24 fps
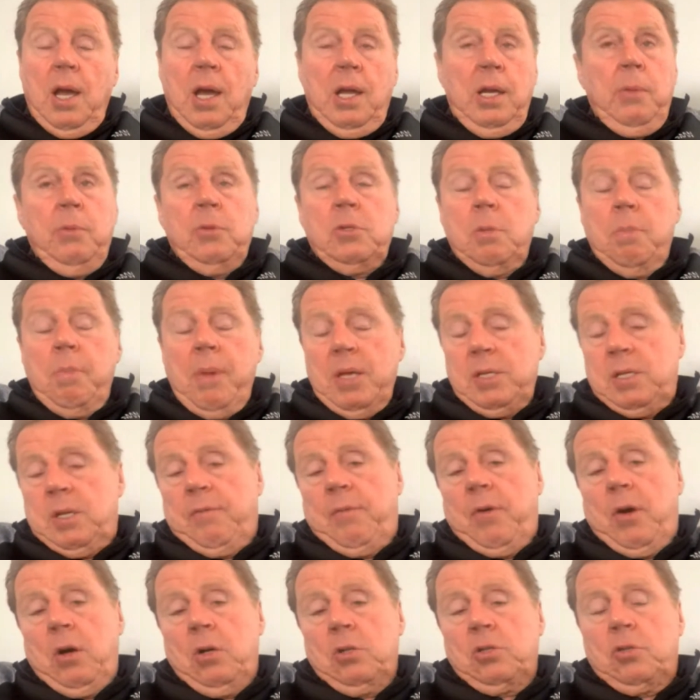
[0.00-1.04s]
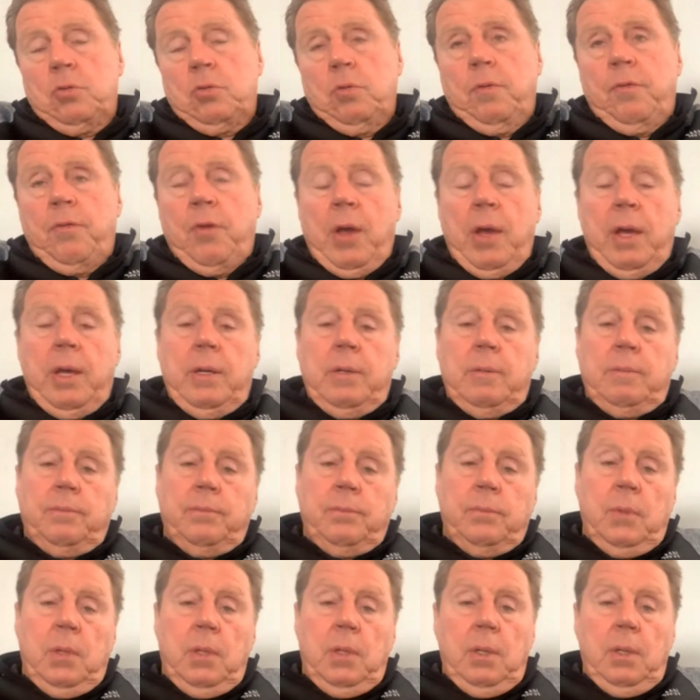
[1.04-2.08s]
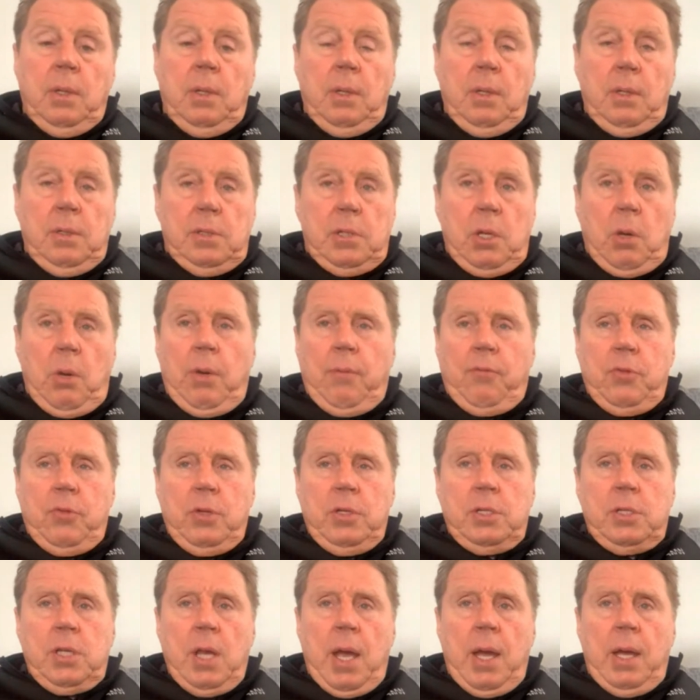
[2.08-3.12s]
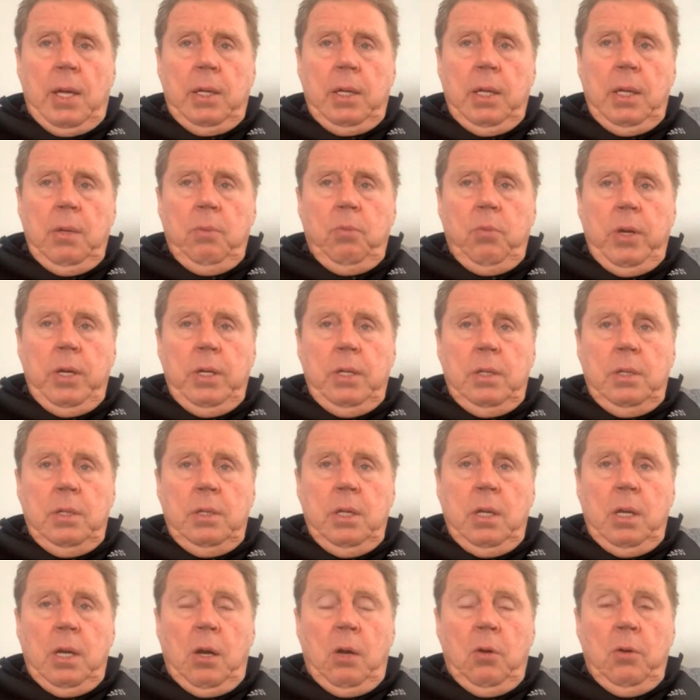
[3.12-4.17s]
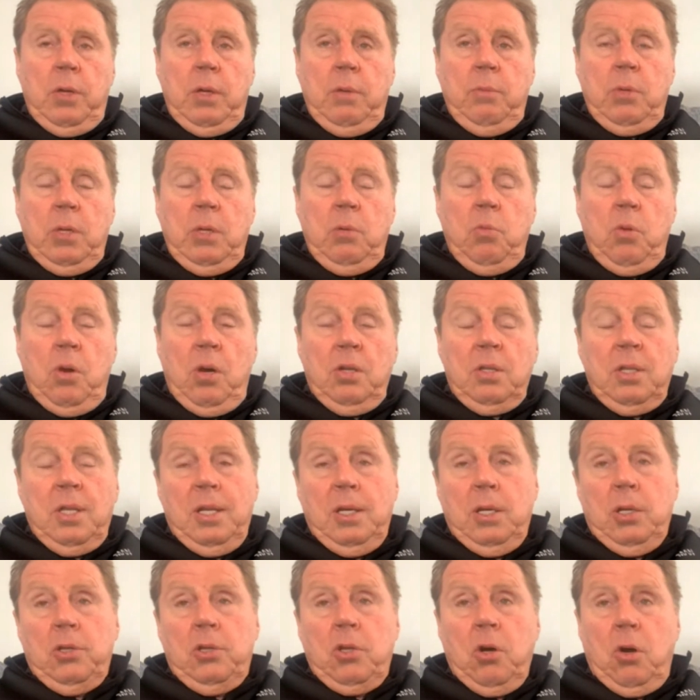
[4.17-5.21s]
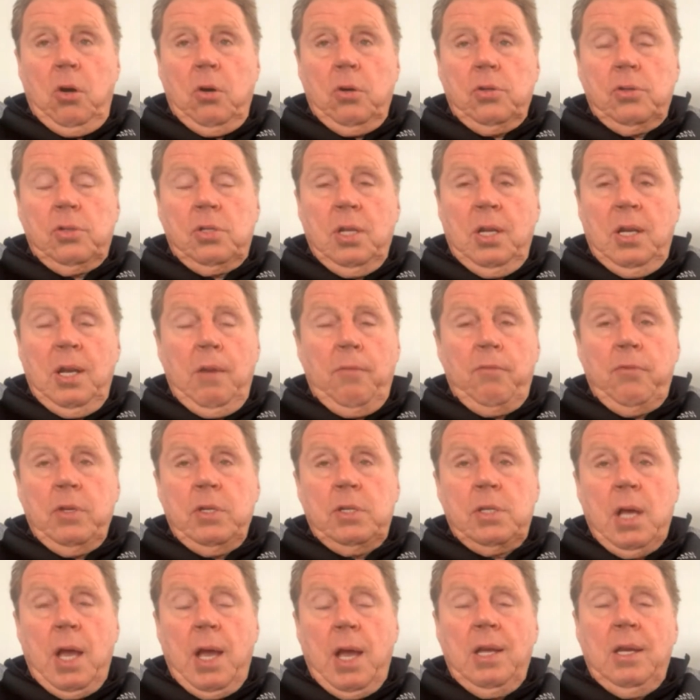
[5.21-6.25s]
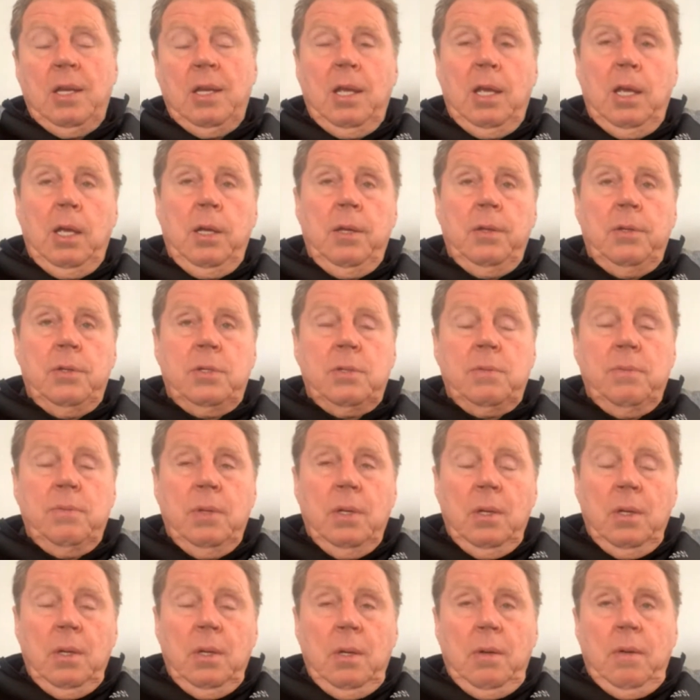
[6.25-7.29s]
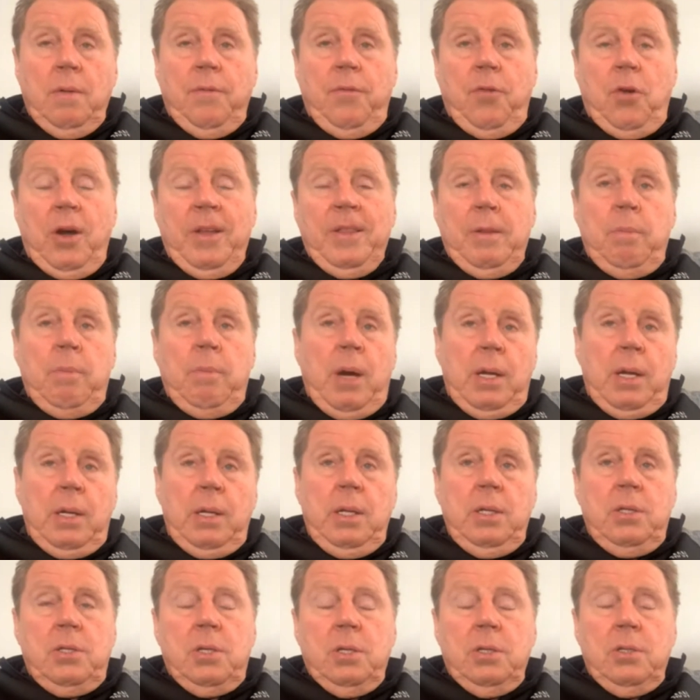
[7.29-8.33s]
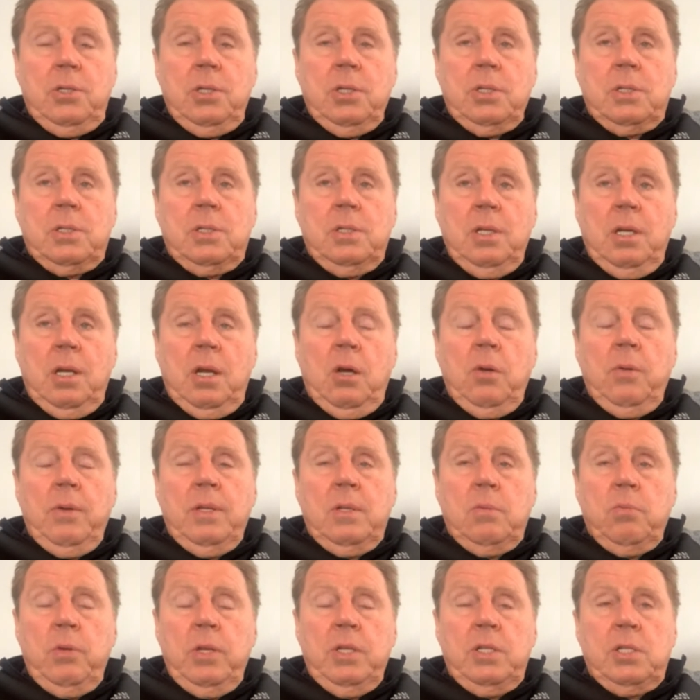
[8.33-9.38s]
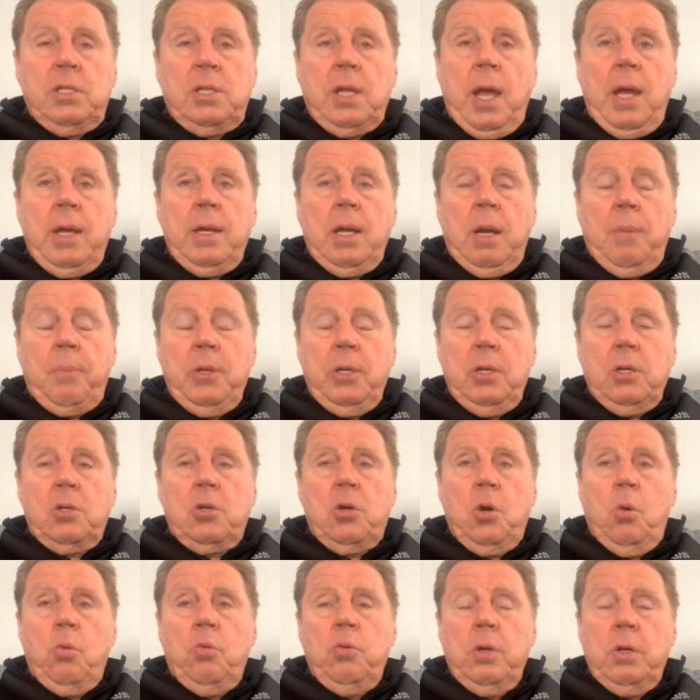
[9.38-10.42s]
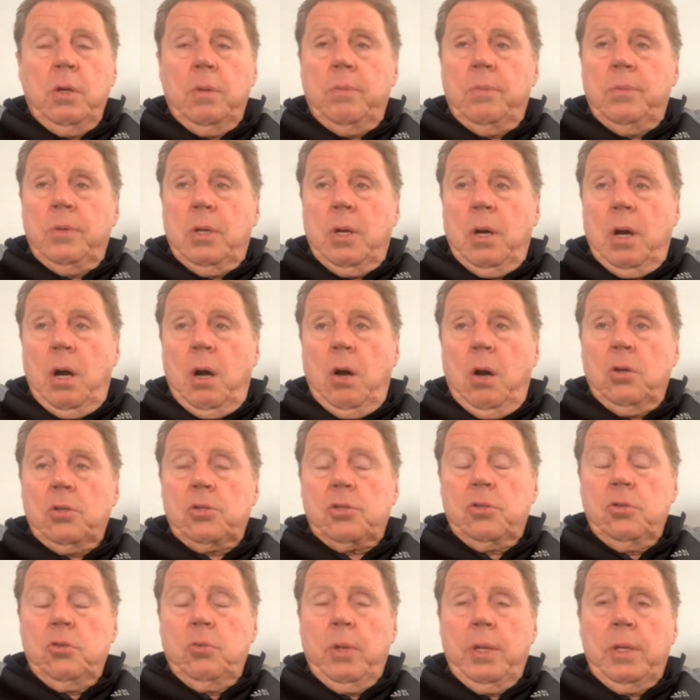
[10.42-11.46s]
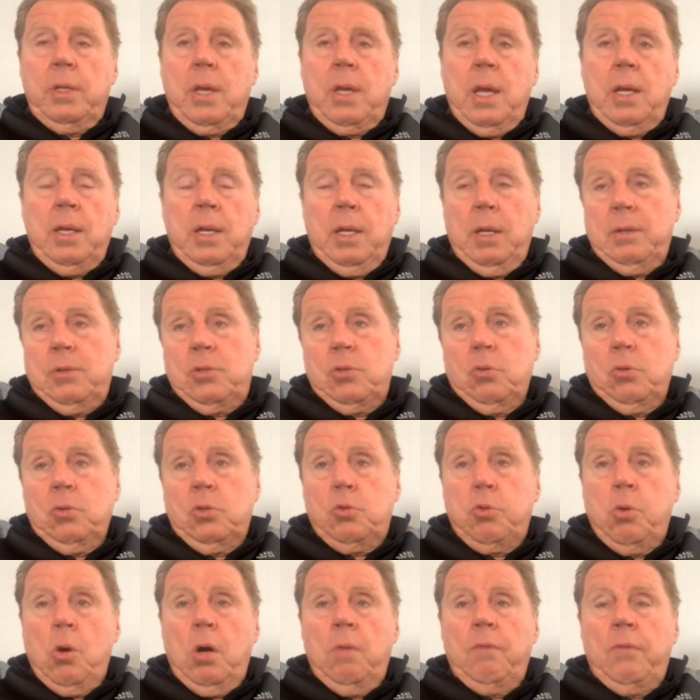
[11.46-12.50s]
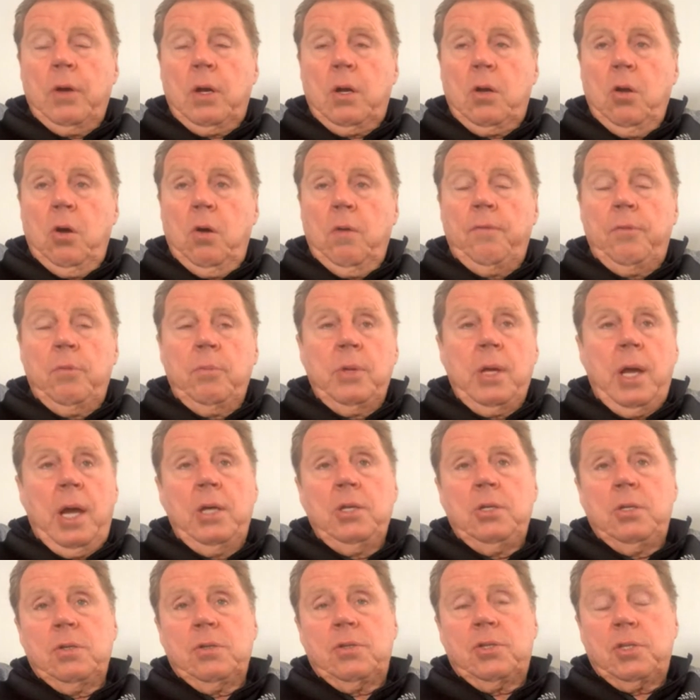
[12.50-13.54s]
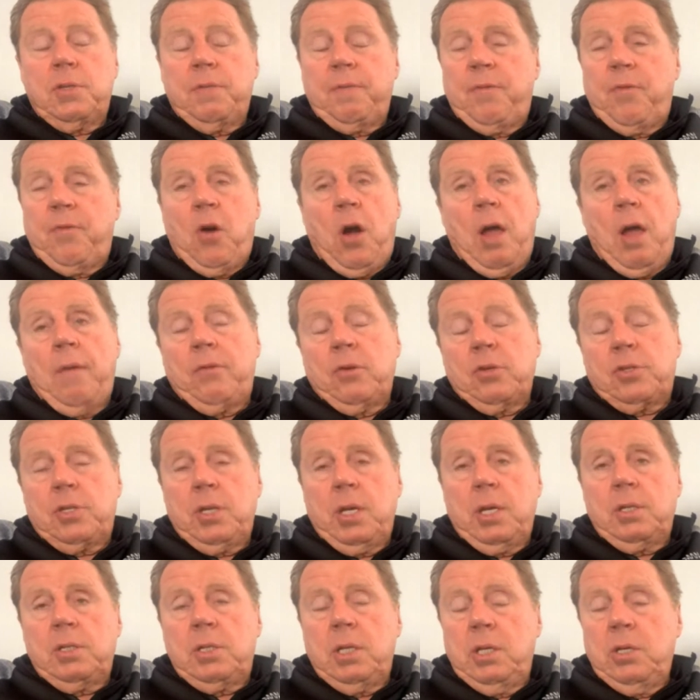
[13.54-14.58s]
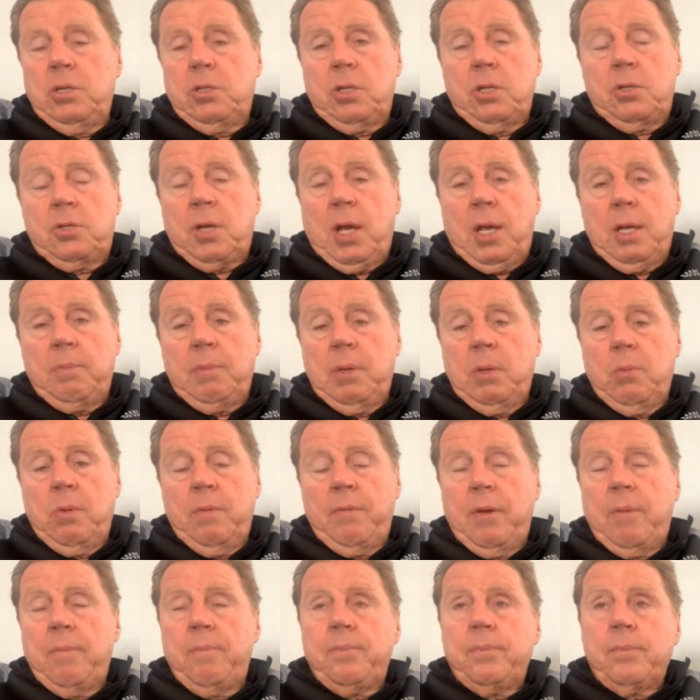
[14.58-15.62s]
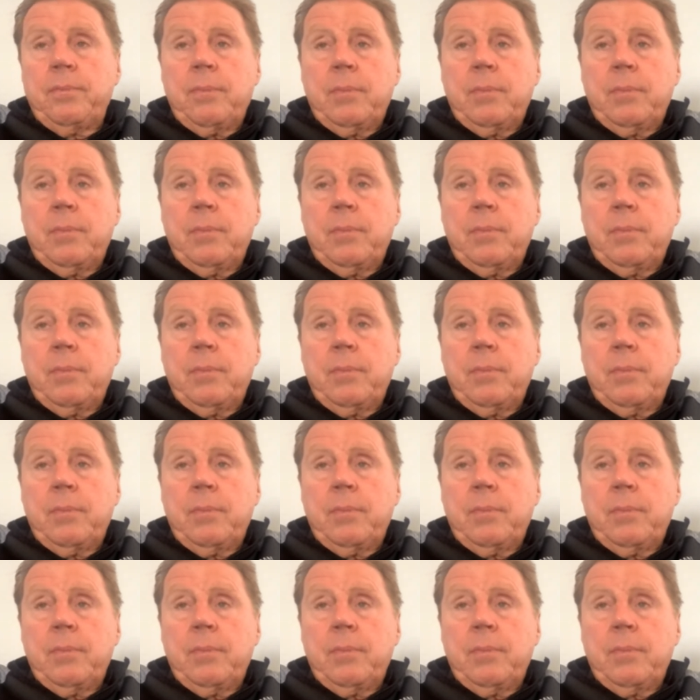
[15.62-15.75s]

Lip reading: he was a massive Arsenal fan. So every Saturday he worked in the docks, and every Saturday he'd find the money to just, we'd stand up in the corner at Arsenal. We'd get there sort of 12 o'clock. From the age of 5 or 6, he used to take me with him.